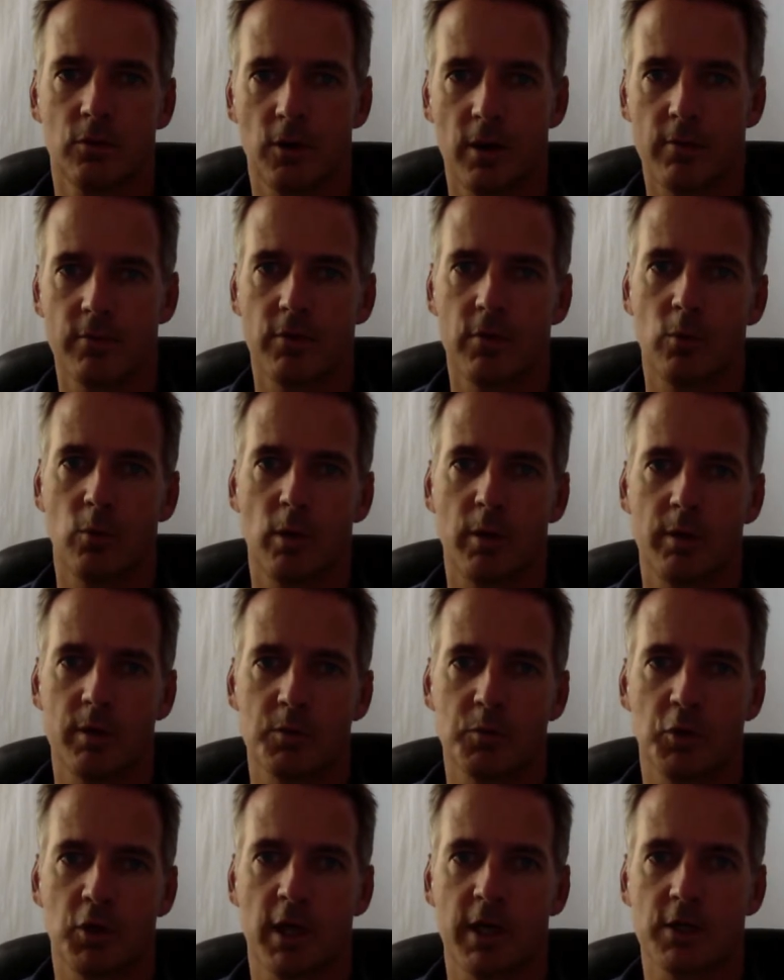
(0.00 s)
great for the witness
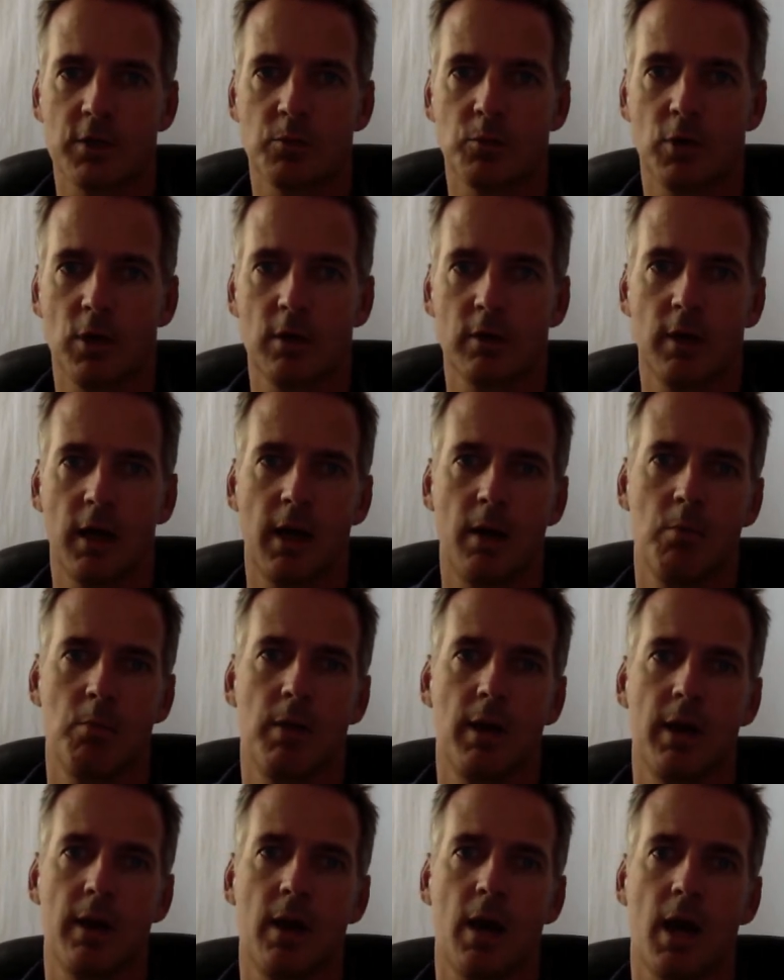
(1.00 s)
protection program,
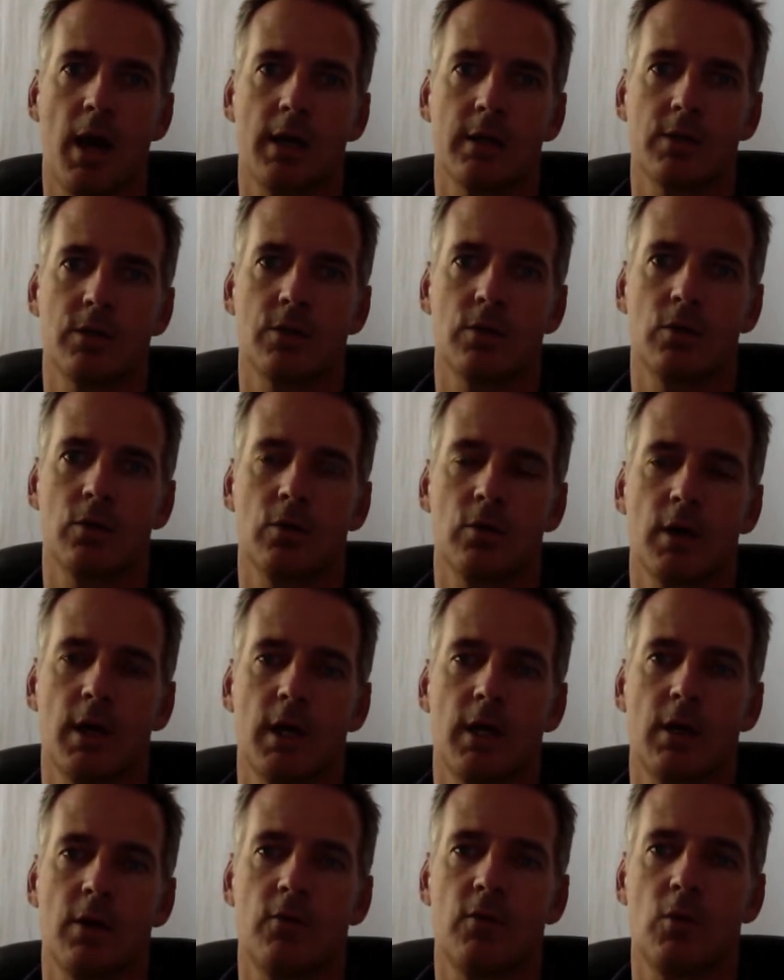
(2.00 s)
but not so
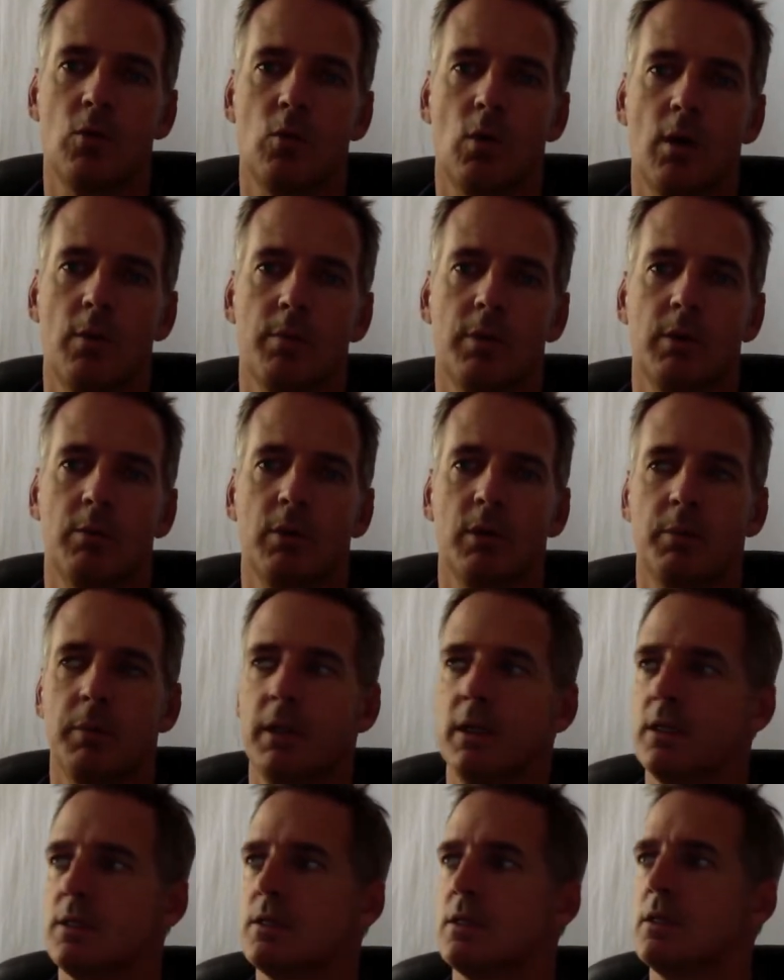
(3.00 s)
great if you want people to be
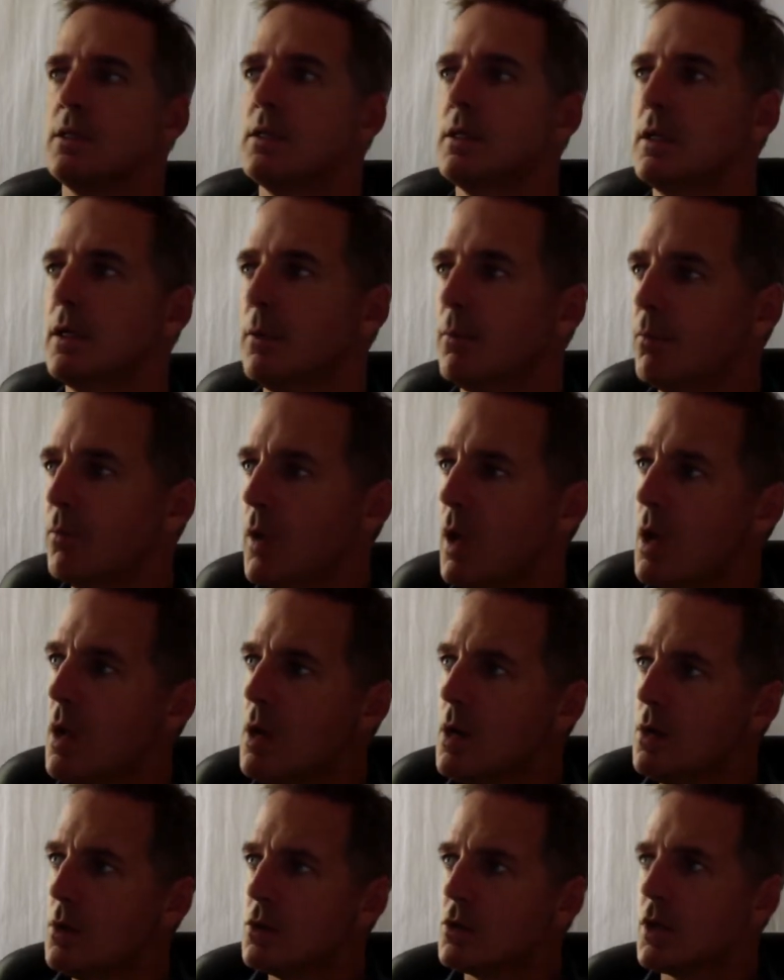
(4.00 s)
listening to you.
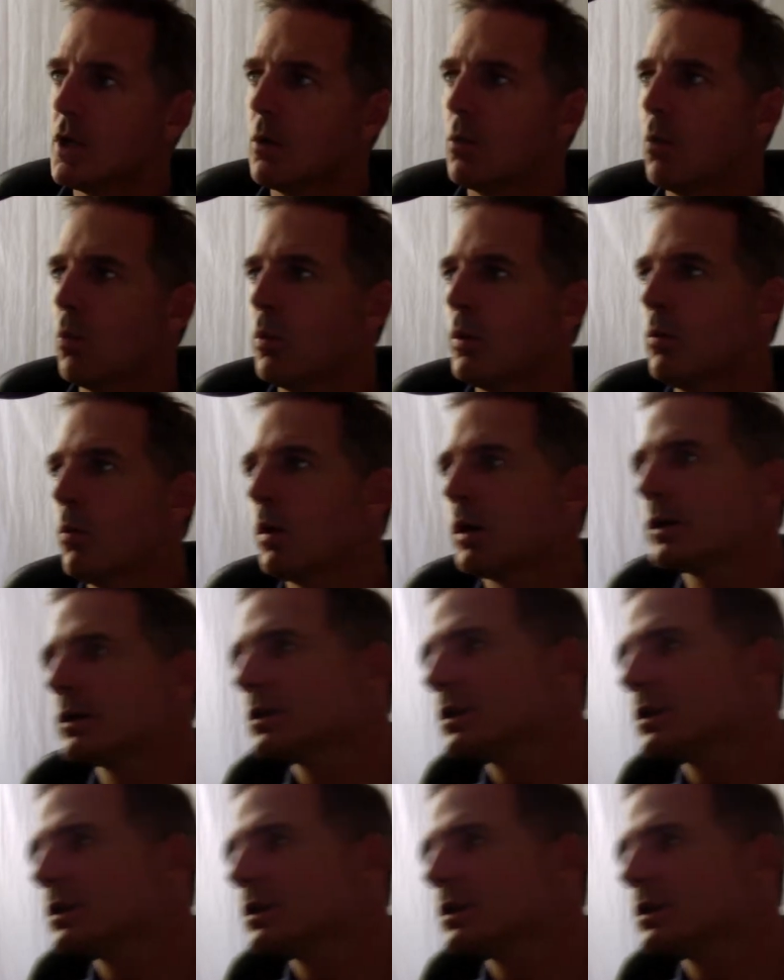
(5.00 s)
So we want